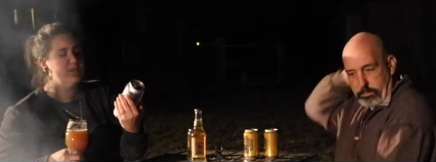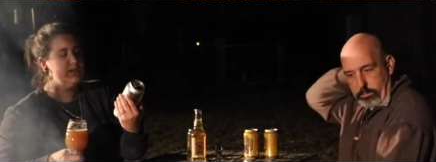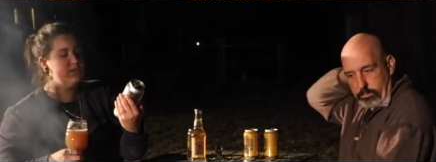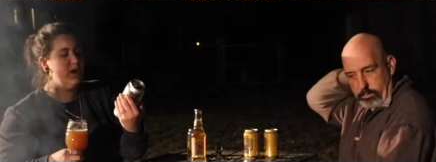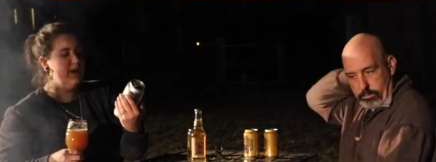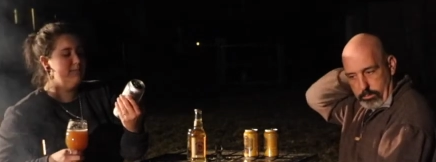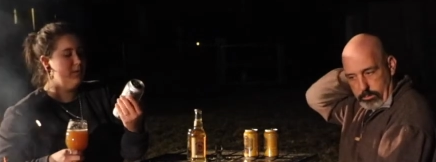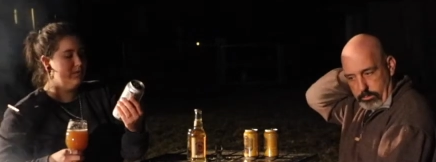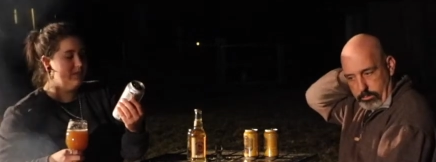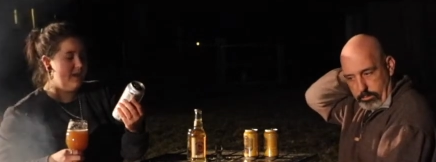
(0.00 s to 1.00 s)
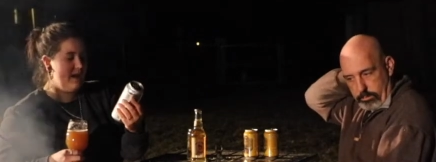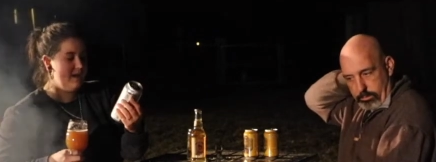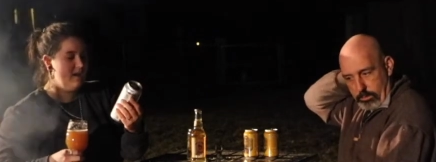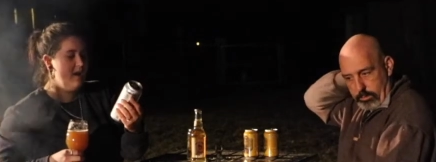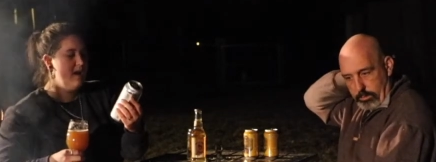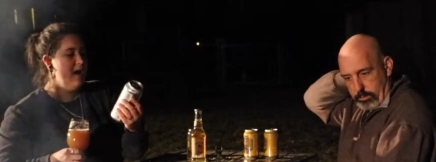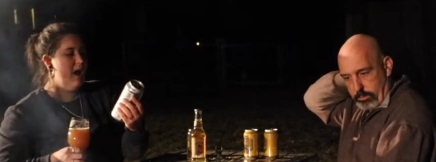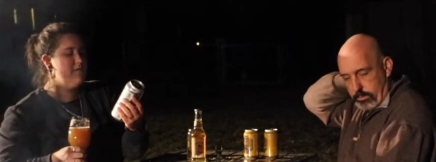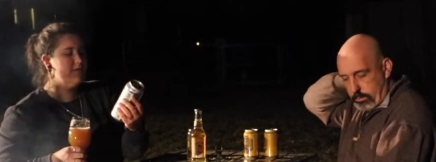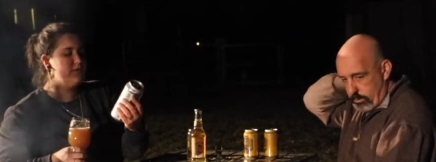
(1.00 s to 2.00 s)
Speaker 1: Citra, and Mosaic.
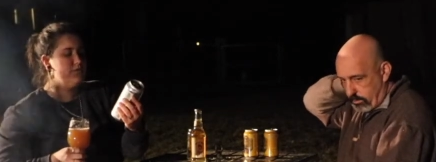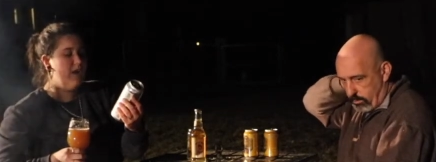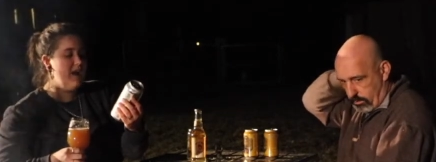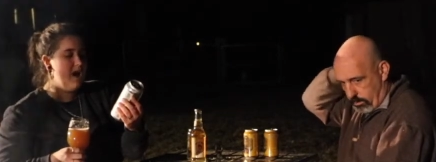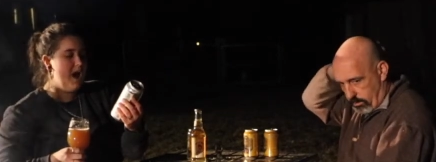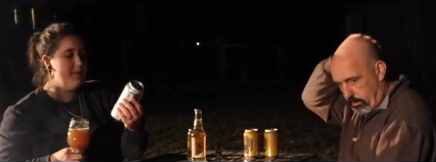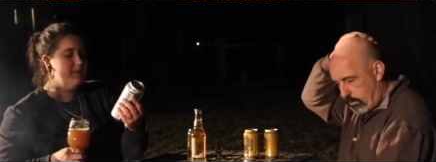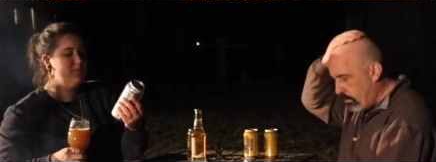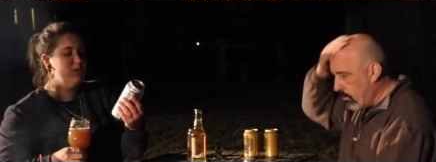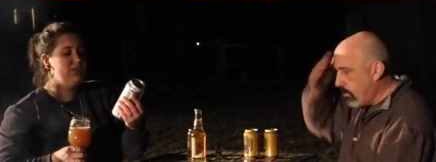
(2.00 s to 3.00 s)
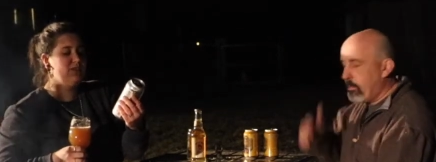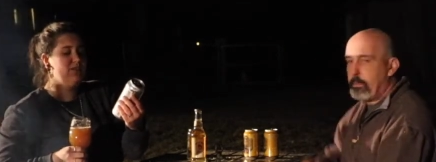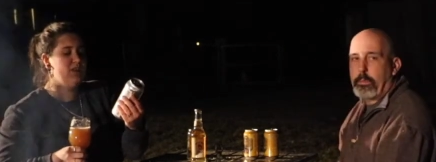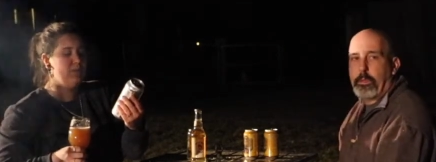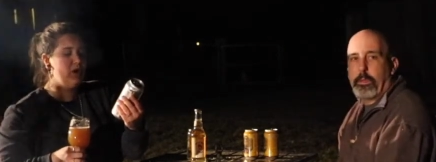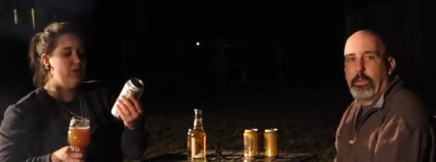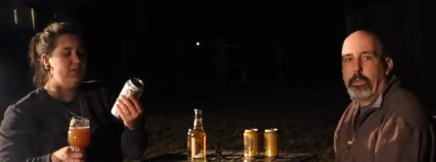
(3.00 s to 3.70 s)
And then there's dry hops, which is Simcoe,